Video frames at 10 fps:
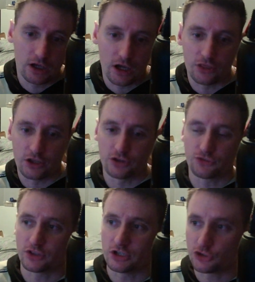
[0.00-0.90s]
And then if
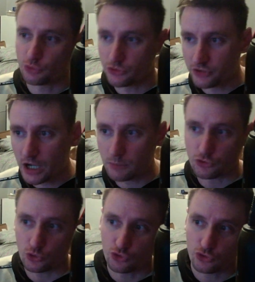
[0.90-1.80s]
they need to adapt
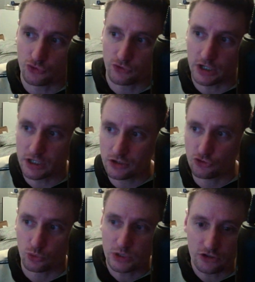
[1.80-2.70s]
or sort of like
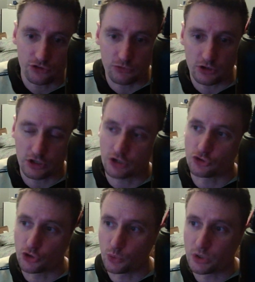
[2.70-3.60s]
tweak something, they can
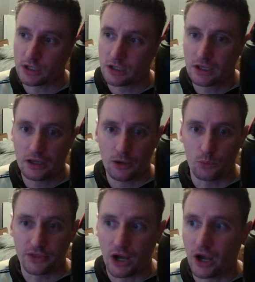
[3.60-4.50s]
do it
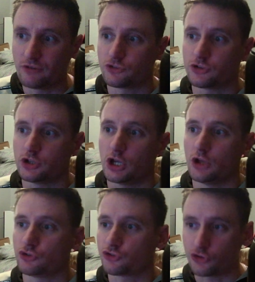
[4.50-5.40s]
without having to
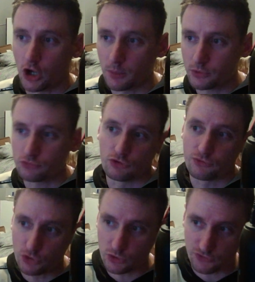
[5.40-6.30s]
stop,
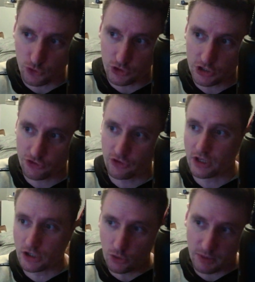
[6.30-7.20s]
review the footage,
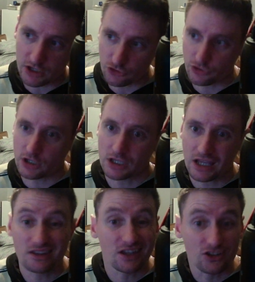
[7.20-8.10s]
then go back and try
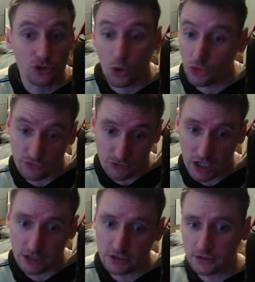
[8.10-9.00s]
again. They can do it on the fly.